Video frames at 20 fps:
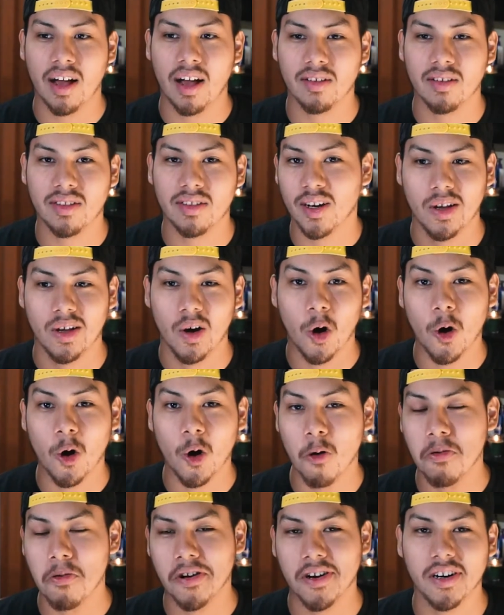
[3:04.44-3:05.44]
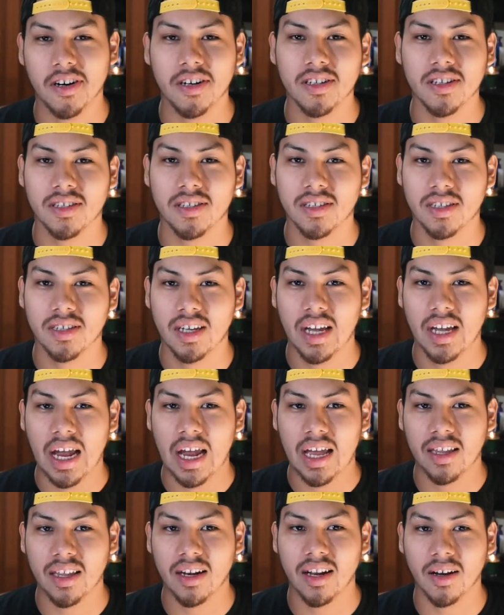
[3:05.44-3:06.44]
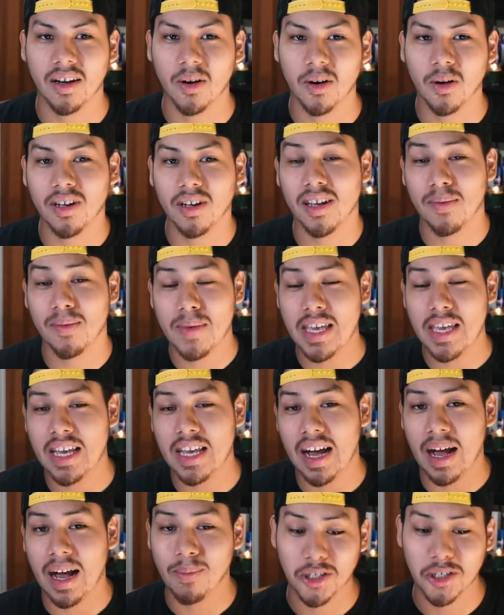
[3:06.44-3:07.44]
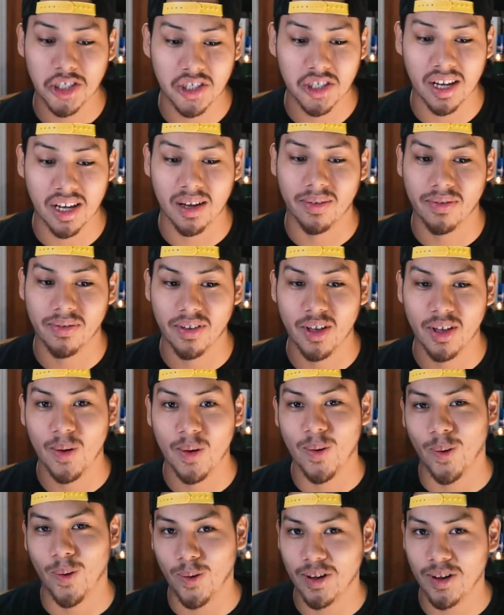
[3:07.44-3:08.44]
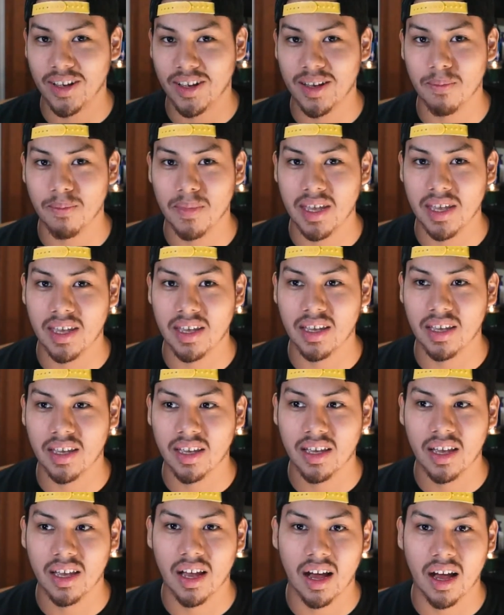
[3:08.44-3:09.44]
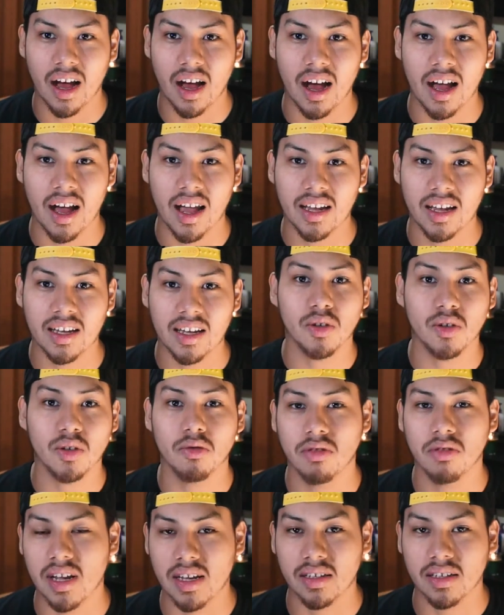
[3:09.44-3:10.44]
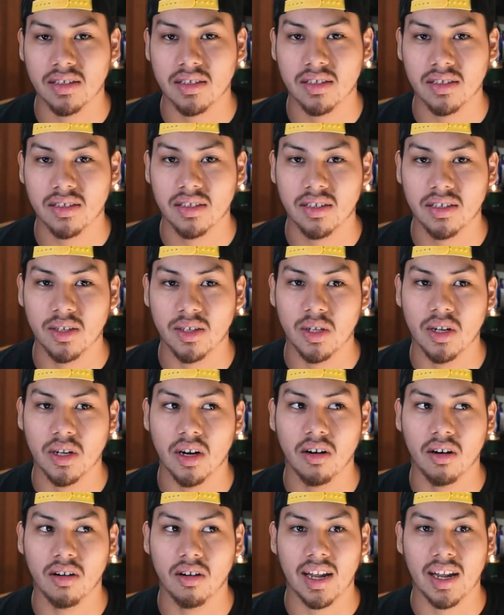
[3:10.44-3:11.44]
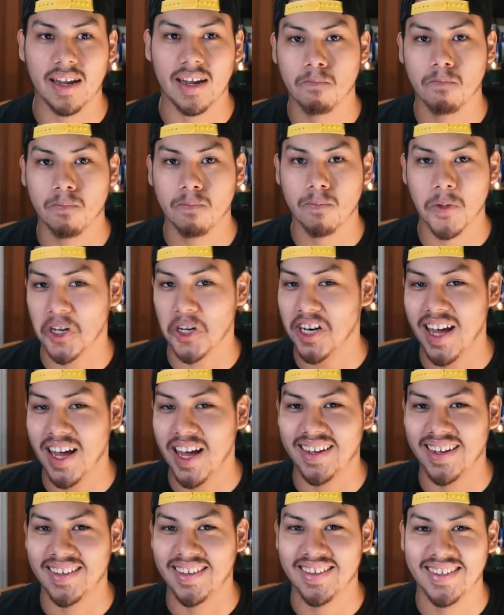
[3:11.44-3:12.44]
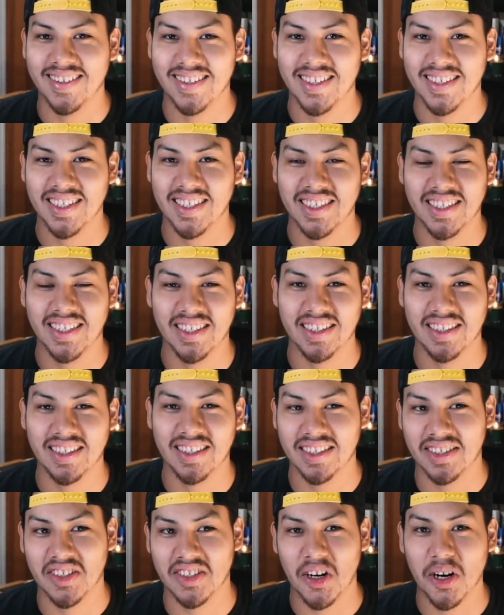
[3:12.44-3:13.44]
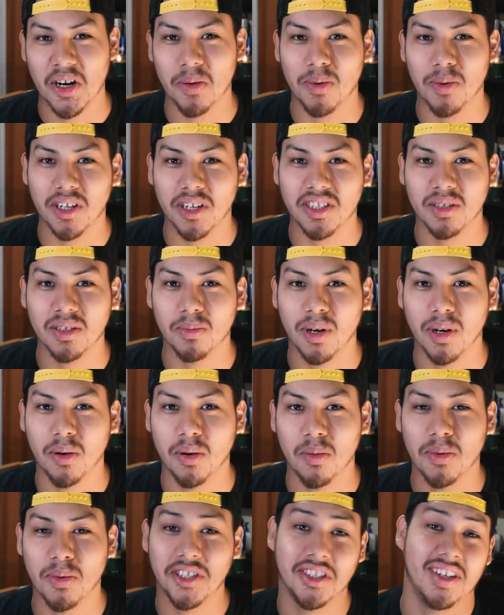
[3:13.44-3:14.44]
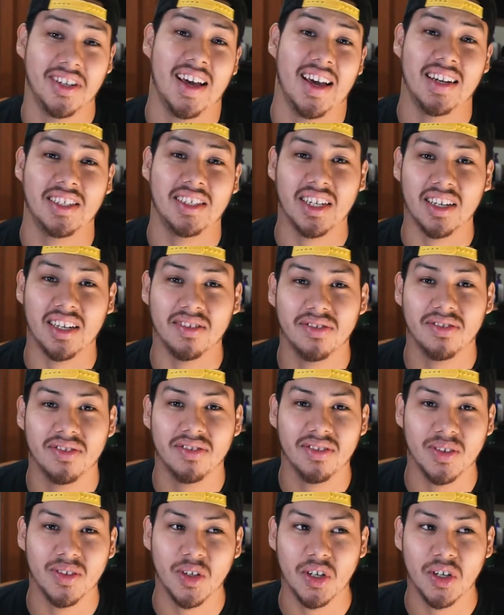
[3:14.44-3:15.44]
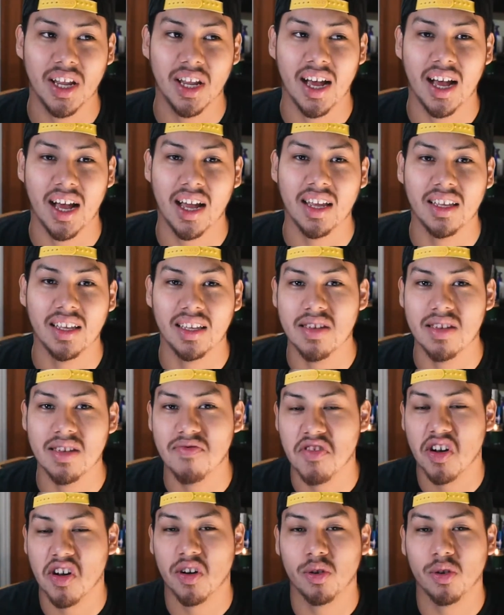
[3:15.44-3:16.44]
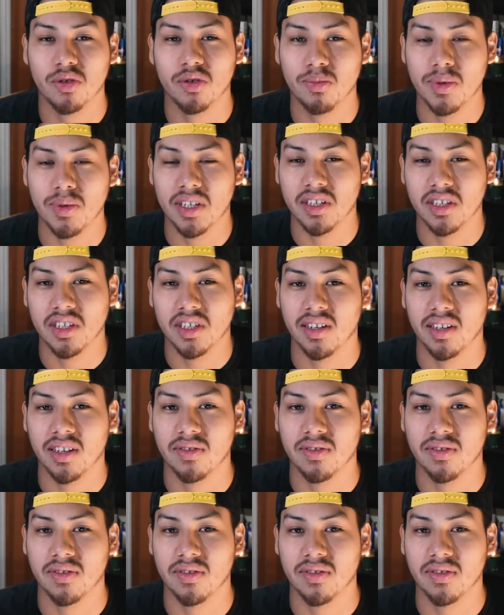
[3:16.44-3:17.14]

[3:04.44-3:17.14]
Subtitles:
there, home cooks, and they're like, oh, look at me, I'm a chef. Or look at me, I can do this. You know, like, you're not. It's hard to burst your bubble, but you're not a chef. You're not even close to being a chef.